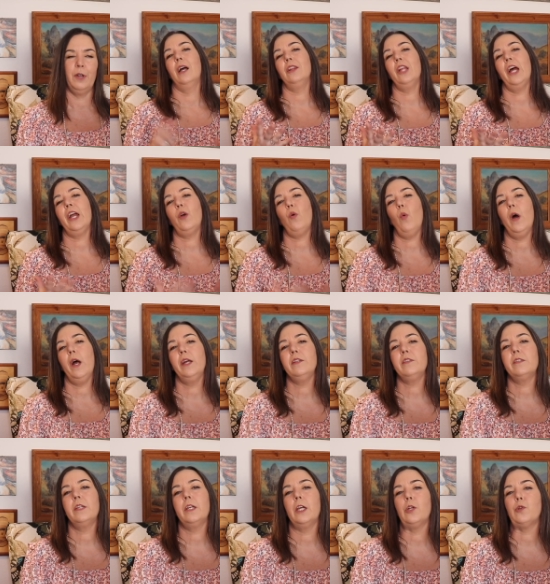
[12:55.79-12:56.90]

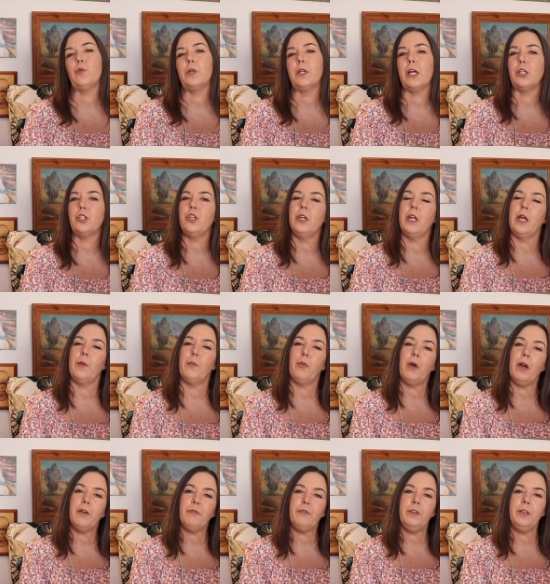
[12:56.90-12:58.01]
Likewise, the introduction and
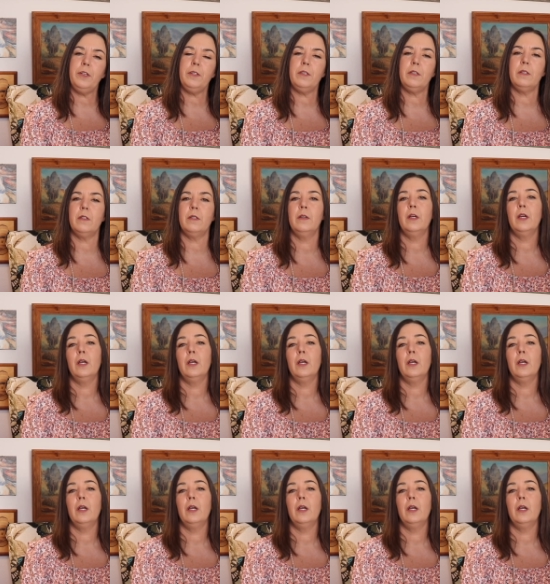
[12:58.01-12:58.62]
preface,